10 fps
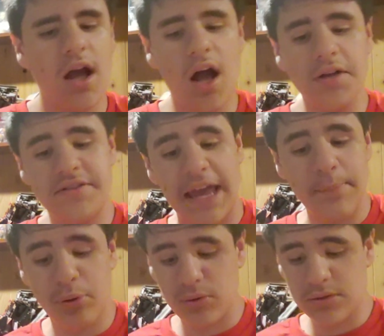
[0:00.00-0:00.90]

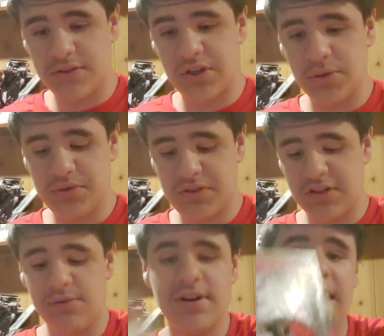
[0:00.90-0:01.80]
Deadpool Too
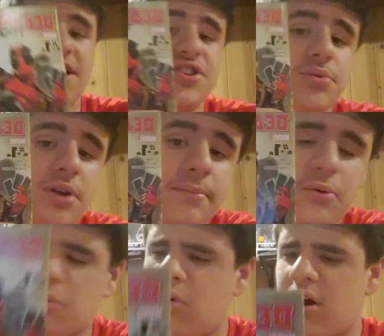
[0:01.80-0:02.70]
Soon, issue
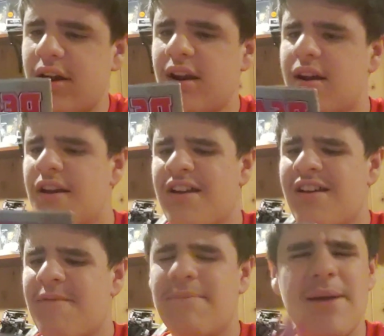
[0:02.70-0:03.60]
number 1.
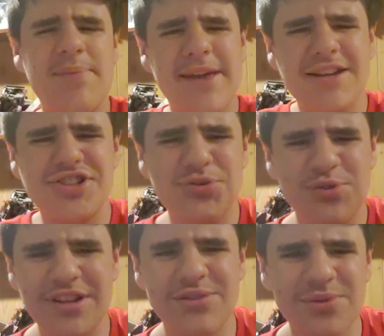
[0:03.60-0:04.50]
Maybe I should
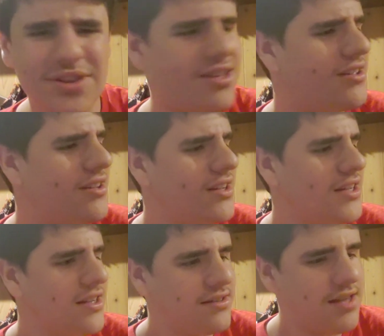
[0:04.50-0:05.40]
read through the
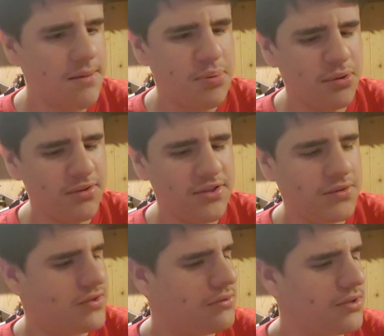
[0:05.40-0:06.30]
Deadpool
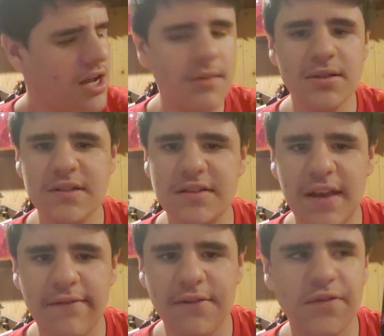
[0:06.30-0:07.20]
Too Soon comic since
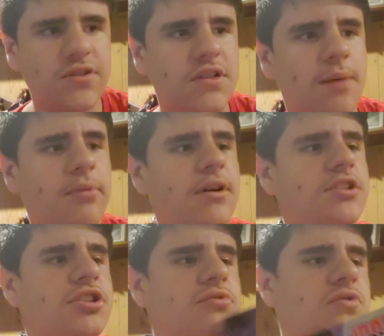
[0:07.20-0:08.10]
I have the first couple
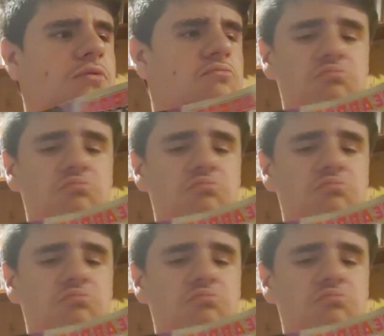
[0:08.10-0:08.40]
issues.